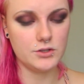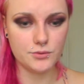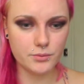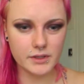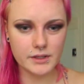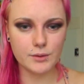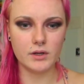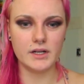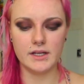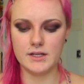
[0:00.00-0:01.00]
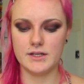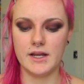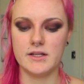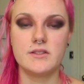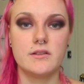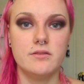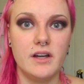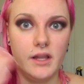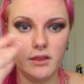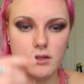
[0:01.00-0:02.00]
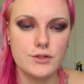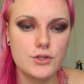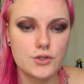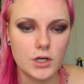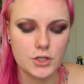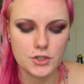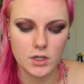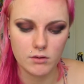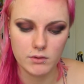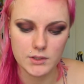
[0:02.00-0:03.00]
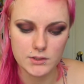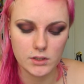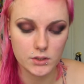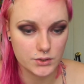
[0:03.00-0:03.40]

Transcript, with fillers: just really want to intensify the structure of this look.